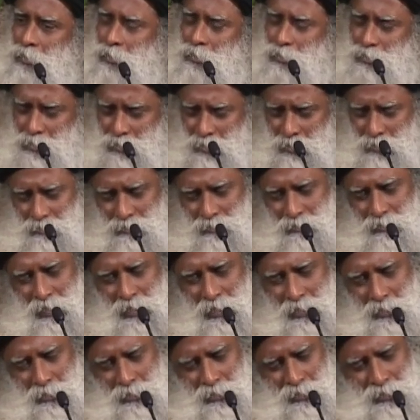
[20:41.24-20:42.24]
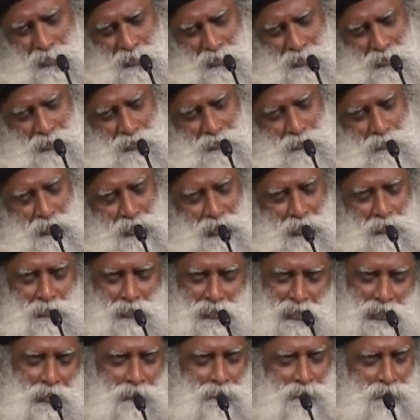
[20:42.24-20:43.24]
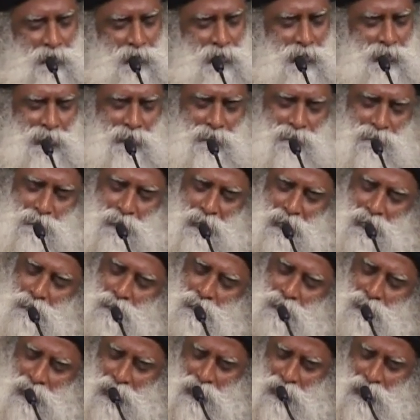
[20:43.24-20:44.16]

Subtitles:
So if right becomes left and left becomes